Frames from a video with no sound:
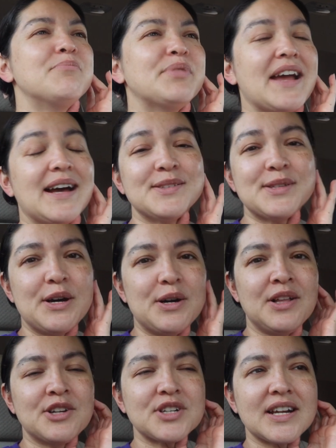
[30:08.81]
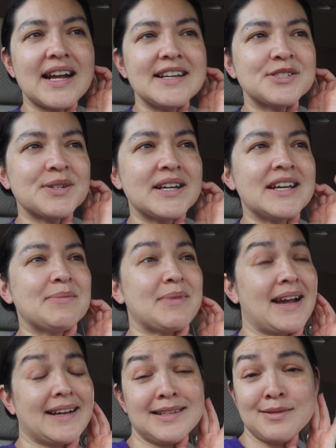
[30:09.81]
But yeah, so Alondra got ice cream.
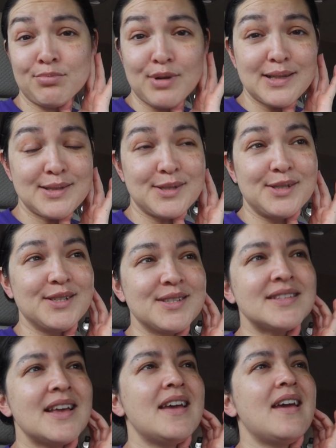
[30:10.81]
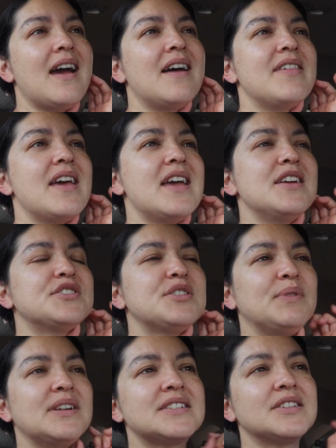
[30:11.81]
I got some pretzels, and then she
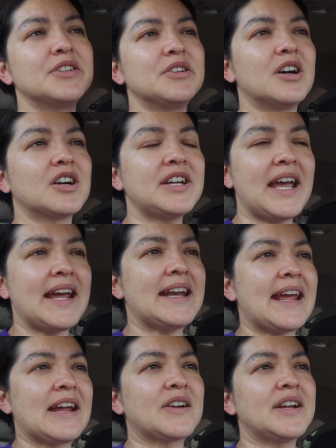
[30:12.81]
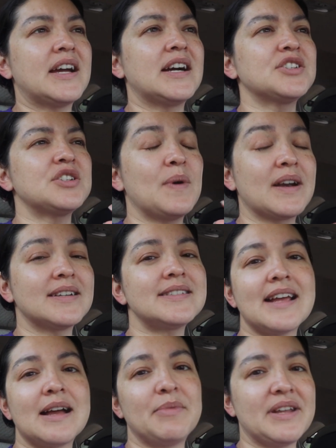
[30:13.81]
went into the little arcade area. She wanted to
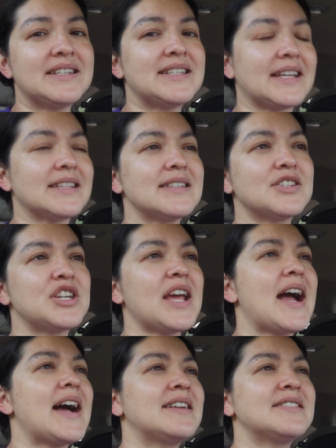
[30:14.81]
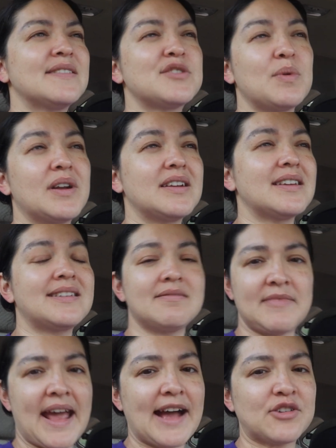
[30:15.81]
see how many tickets that she had and see if she wanted to
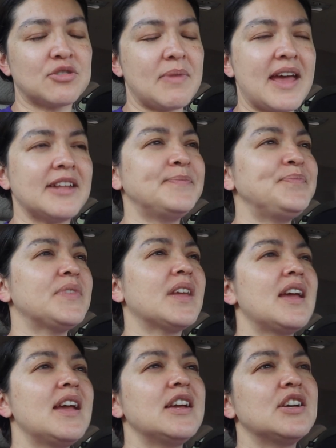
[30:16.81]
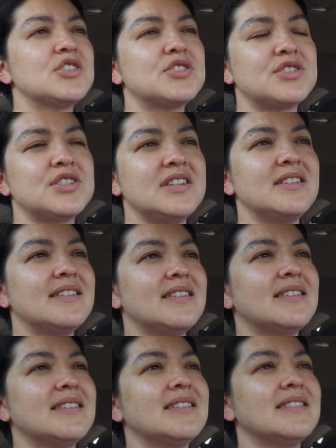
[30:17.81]
cash them in. Now I have like 700 to
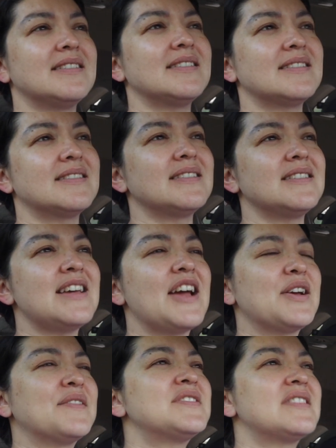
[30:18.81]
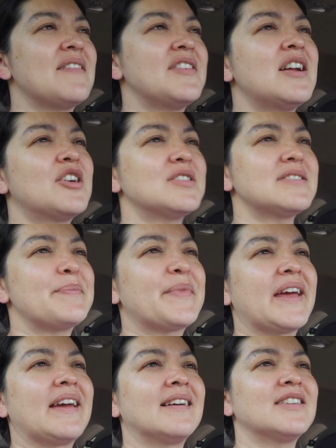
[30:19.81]
like. Yeah, you have 700 and
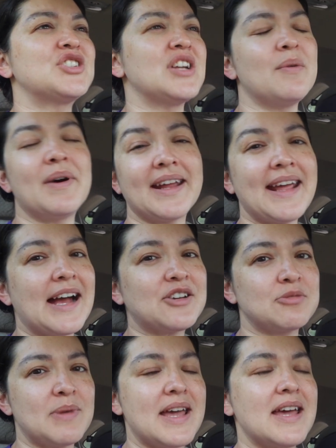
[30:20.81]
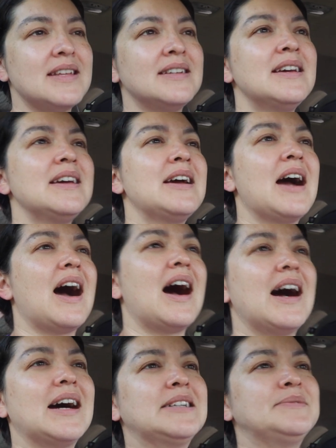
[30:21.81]
something. She didn't want to cash them in,
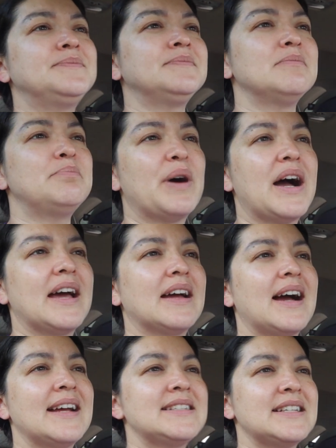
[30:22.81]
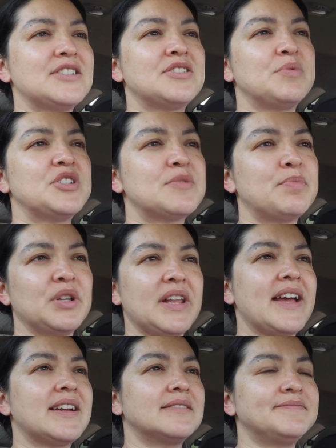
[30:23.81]
but I did. We just put
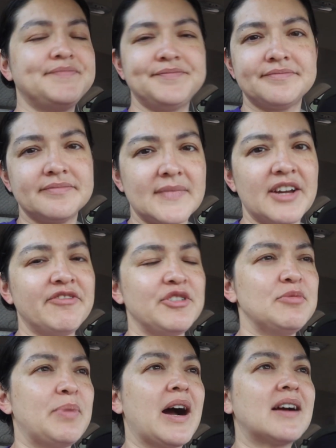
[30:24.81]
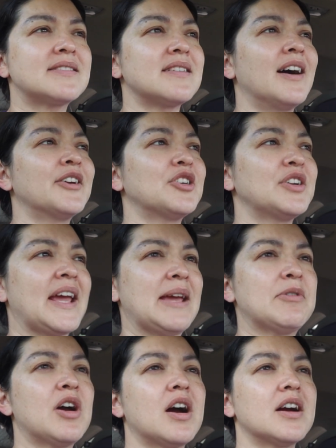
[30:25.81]
like a few bucks on her
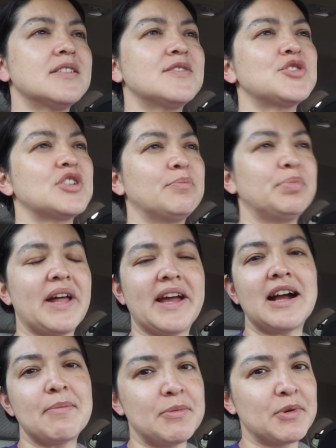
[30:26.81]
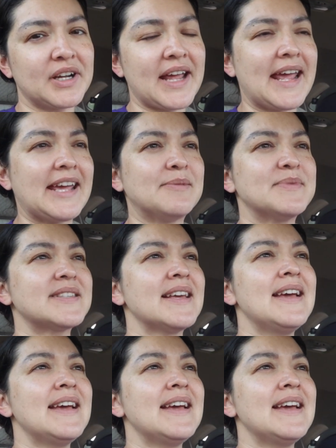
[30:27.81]
game card so she could play a couple more games.